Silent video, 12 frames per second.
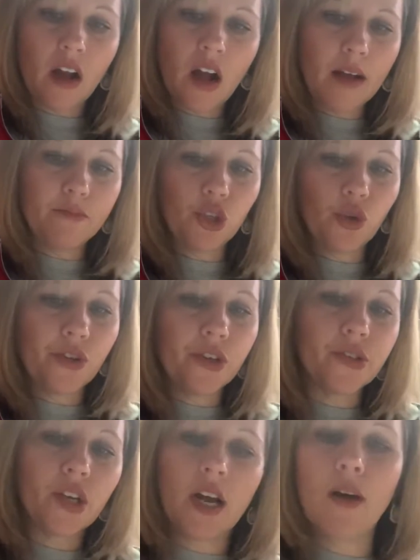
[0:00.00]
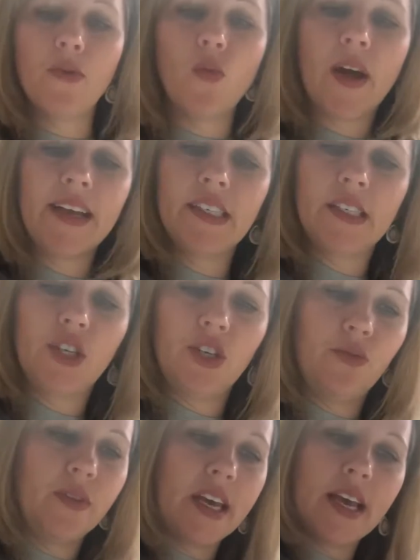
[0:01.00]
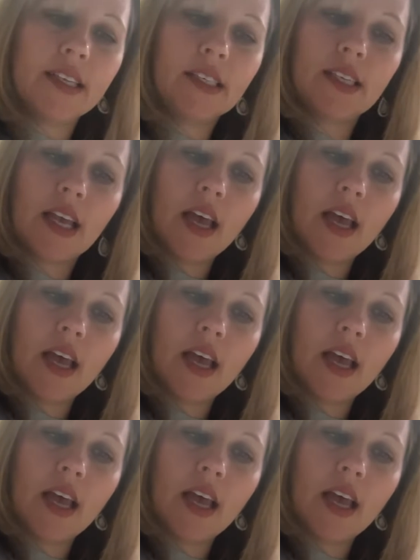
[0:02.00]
I'm sure there's a couple ways to do this,